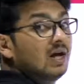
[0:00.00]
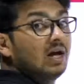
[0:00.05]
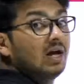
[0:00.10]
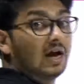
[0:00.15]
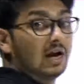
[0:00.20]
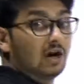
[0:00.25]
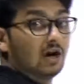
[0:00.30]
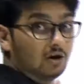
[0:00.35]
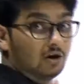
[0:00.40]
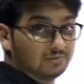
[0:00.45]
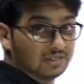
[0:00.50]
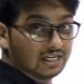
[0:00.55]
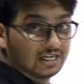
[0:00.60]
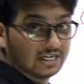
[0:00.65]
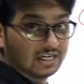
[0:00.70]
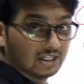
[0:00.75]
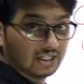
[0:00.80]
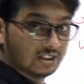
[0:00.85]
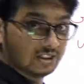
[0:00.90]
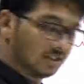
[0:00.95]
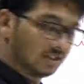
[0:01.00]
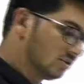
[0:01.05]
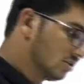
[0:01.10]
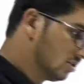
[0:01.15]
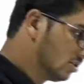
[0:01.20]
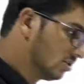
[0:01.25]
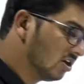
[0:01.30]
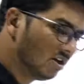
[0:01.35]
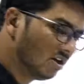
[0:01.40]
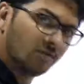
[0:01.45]
and object
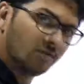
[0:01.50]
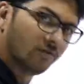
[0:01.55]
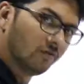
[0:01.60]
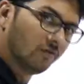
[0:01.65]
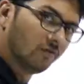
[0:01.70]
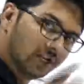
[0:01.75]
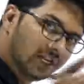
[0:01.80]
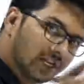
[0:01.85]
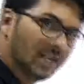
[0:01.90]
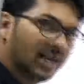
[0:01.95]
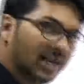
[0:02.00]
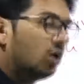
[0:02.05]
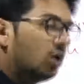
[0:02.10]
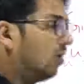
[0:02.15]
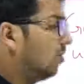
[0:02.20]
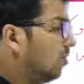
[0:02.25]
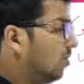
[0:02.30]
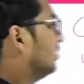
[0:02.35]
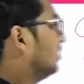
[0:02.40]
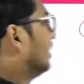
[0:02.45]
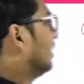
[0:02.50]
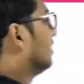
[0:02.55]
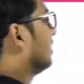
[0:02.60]
distance for a real object